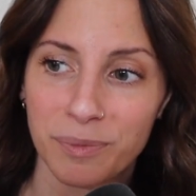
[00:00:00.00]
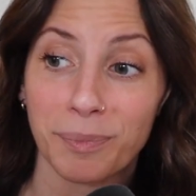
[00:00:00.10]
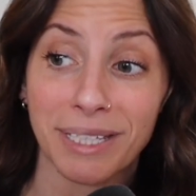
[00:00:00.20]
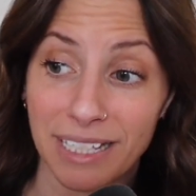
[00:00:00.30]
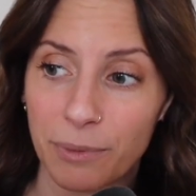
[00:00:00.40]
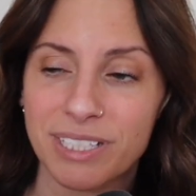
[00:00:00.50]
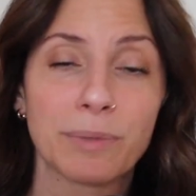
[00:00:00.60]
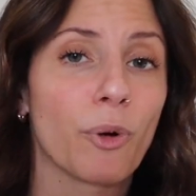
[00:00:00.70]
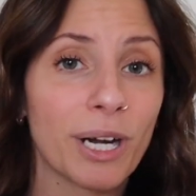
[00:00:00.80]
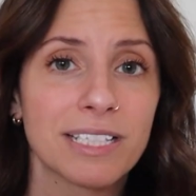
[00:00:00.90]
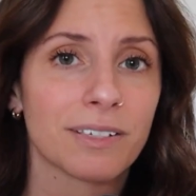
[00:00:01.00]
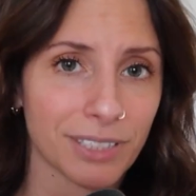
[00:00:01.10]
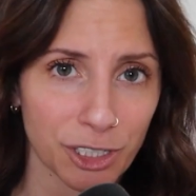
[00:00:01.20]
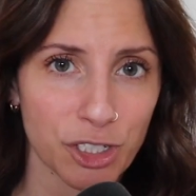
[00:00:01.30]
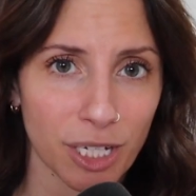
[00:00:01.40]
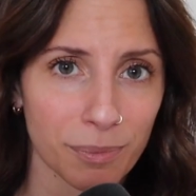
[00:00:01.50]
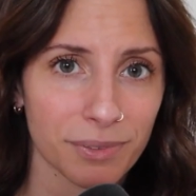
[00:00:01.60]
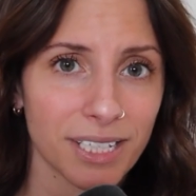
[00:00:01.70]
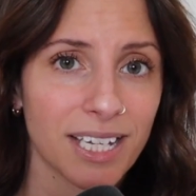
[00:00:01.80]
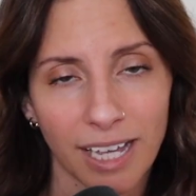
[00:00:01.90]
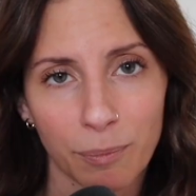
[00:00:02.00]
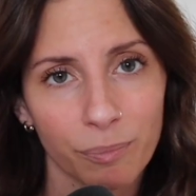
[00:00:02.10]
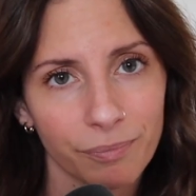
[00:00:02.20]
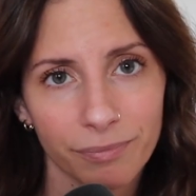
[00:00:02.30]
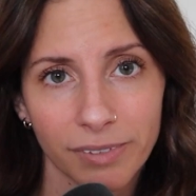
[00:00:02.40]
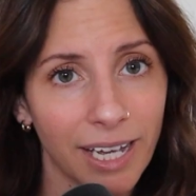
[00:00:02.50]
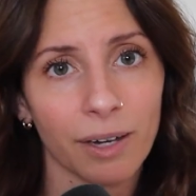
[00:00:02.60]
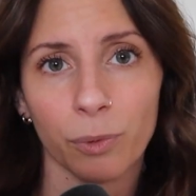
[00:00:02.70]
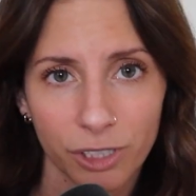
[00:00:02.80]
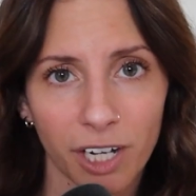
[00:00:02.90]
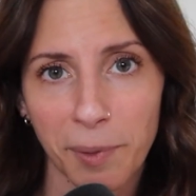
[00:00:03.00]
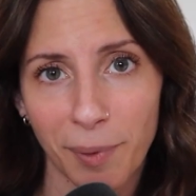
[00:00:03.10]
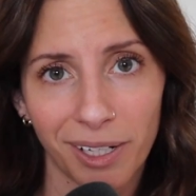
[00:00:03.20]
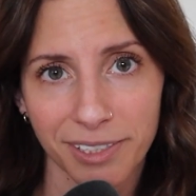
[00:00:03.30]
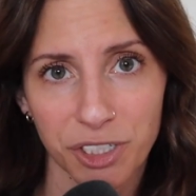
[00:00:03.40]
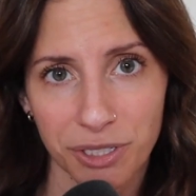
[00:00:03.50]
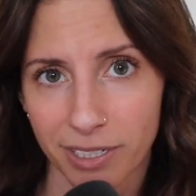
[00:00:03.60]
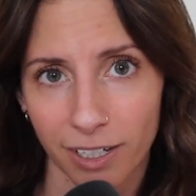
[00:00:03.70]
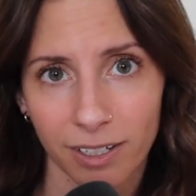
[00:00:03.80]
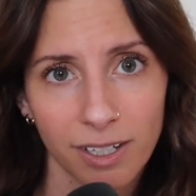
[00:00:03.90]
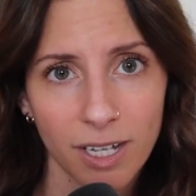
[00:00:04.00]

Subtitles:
But it was the importance of leadership. And yeah, we're talking about politicians here,